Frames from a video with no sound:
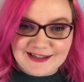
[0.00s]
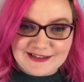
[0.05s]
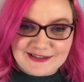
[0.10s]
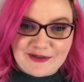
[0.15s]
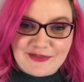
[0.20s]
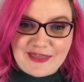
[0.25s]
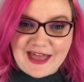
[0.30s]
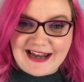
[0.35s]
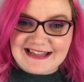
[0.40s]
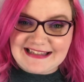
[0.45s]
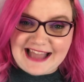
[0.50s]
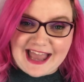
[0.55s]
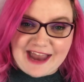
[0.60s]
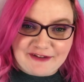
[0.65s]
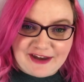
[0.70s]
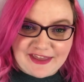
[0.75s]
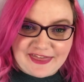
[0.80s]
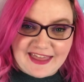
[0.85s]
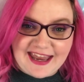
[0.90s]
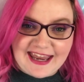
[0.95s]
So that is
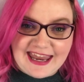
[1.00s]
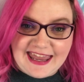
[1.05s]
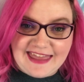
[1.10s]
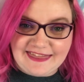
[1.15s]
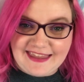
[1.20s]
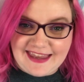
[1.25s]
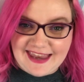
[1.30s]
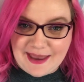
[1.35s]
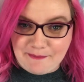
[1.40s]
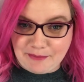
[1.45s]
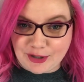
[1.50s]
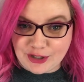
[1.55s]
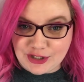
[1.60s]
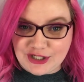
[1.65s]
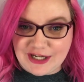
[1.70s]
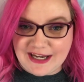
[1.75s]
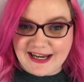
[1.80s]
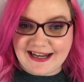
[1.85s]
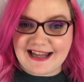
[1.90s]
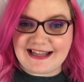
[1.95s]
everything in the
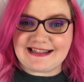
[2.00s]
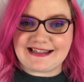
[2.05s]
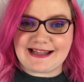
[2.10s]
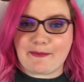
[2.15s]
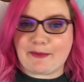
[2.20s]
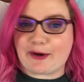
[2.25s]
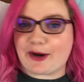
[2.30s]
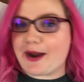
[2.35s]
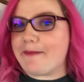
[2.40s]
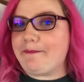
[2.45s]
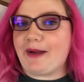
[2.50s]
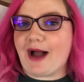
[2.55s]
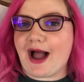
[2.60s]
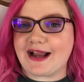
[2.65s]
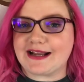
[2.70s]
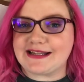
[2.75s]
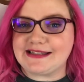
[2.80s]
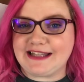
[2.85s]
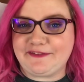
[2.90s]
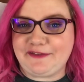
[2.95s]
Pusheen summer box.